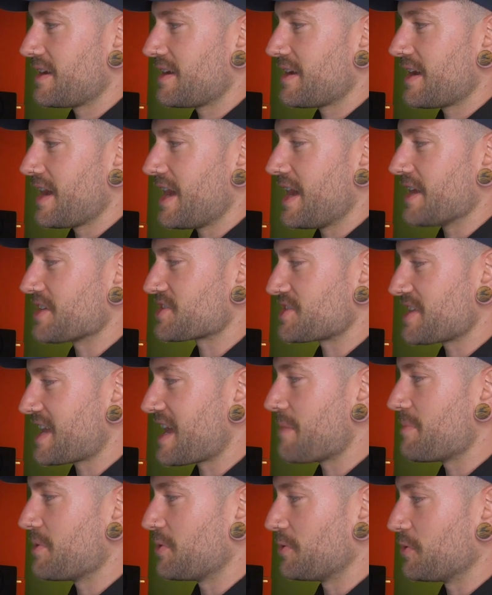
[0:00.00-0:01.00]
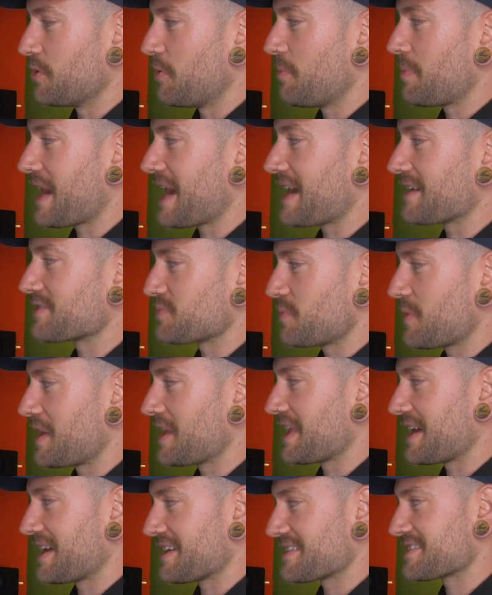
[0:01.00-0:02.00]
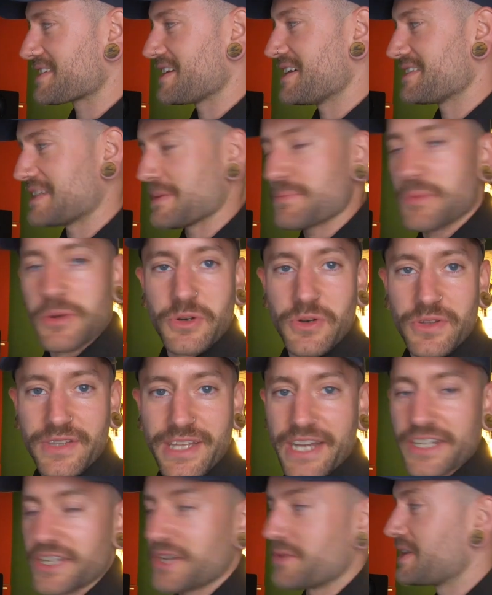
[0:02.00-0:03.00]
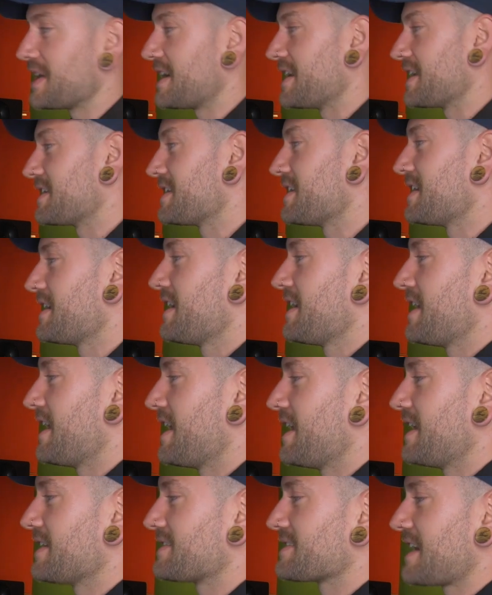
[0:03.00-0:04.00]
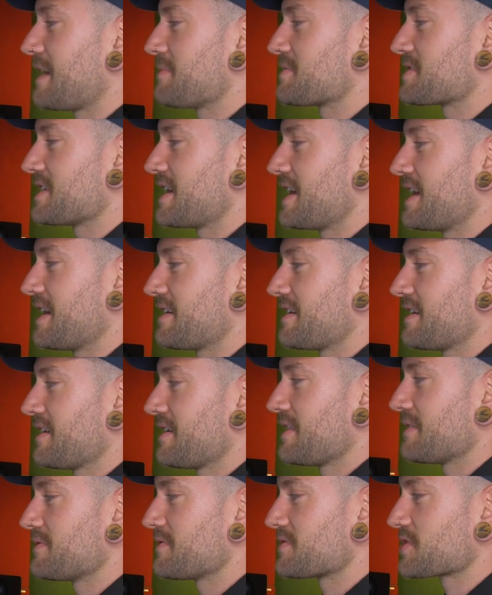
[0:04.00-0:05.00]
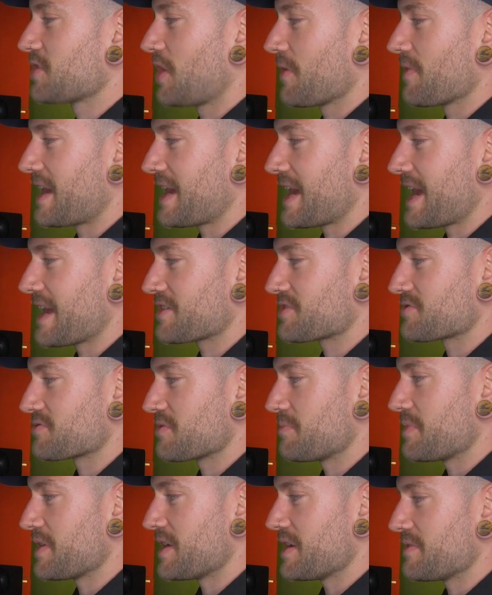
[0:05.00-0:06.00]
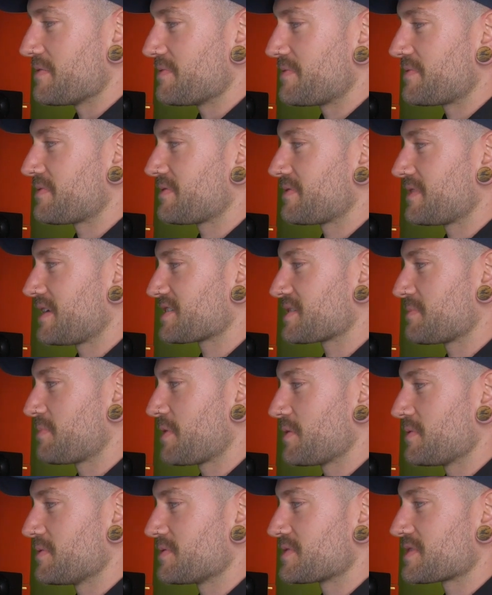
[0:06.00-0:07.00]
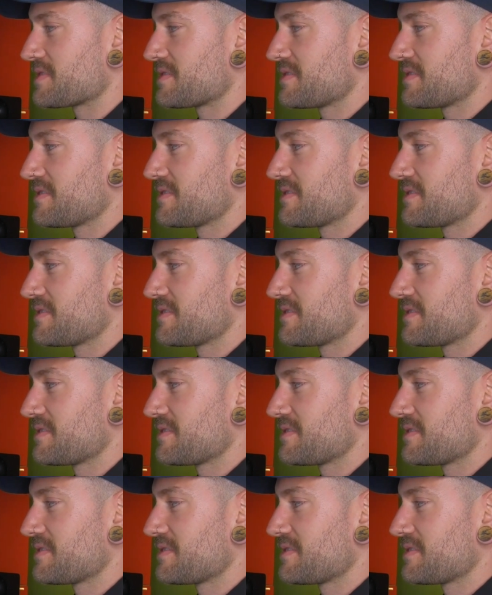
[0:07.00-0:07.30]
a snare build up as well as a typical 909 type snare. They've just got that extra bit of, I suppose,